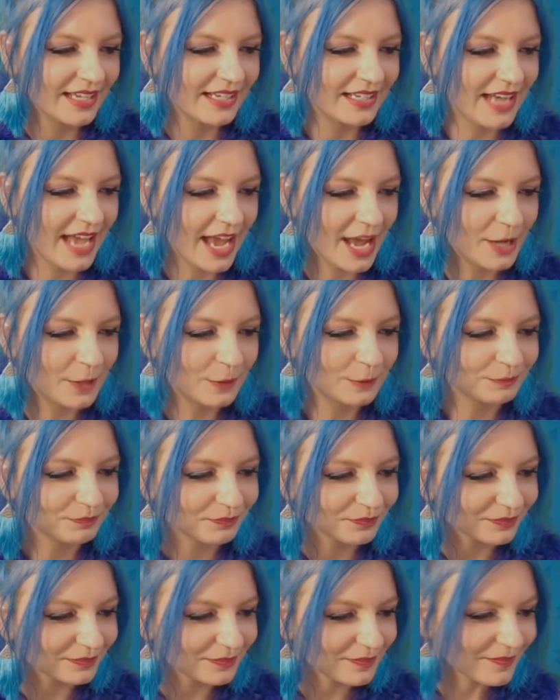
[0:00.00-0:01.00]
Now,
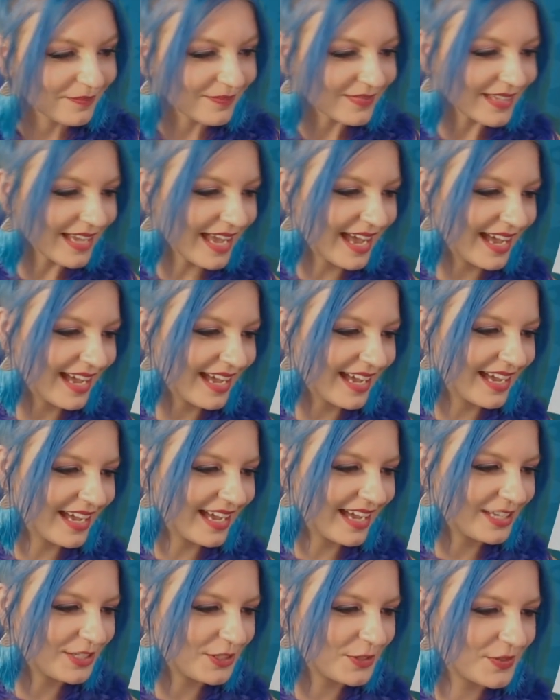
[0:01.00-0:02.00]

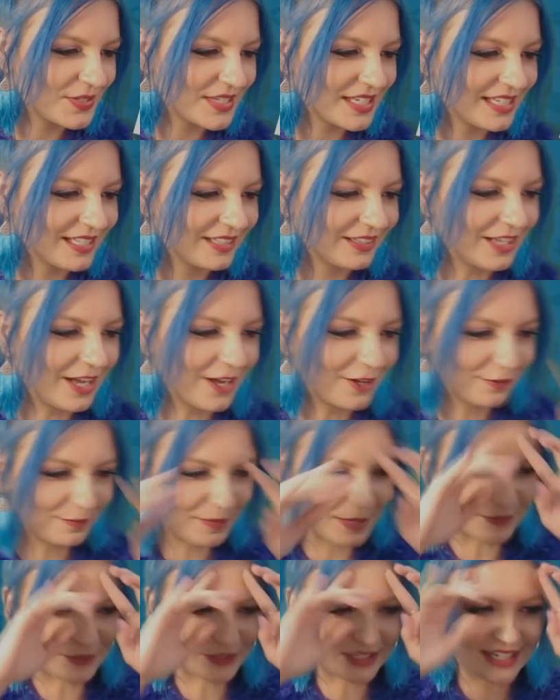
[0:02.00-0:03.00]
I do see a lot of
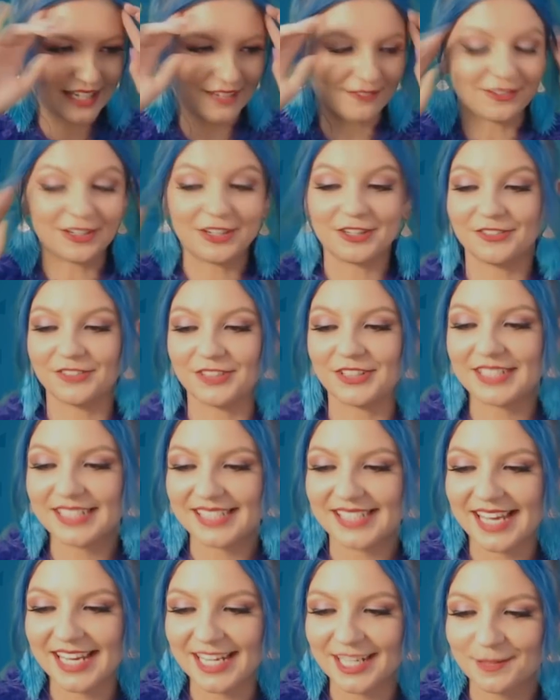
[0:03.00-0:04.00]
people getting very, very
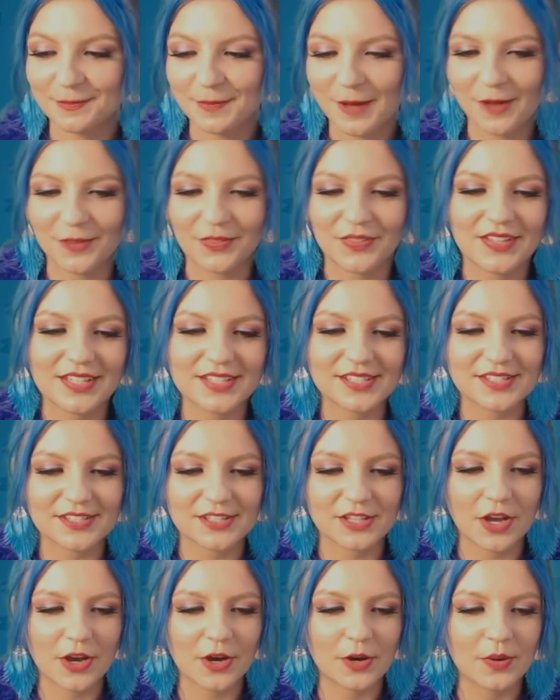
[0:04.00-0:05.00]
excited about this,
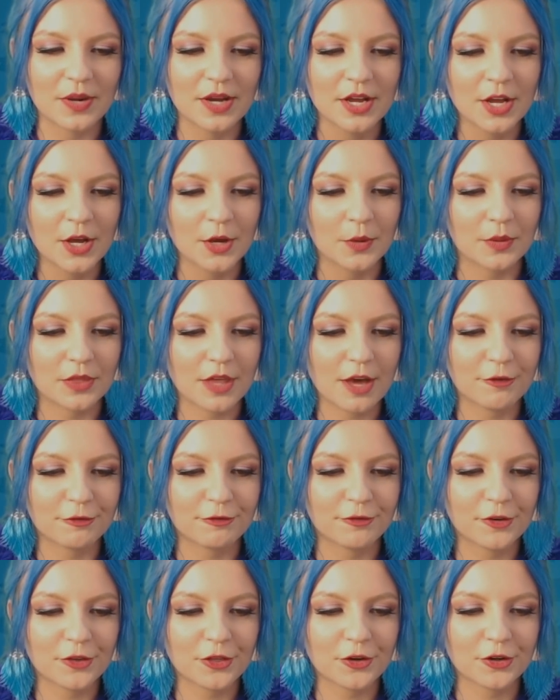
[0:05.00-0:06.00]
so without
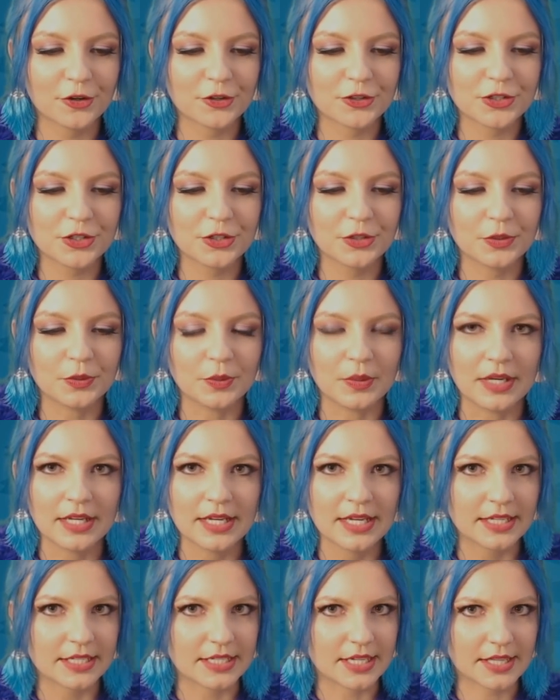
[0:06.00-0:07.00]
further ado,
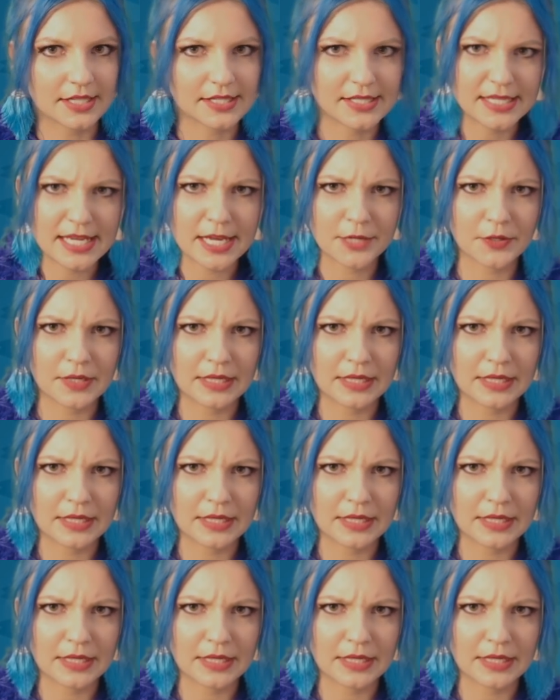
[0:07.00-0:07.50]
to the secret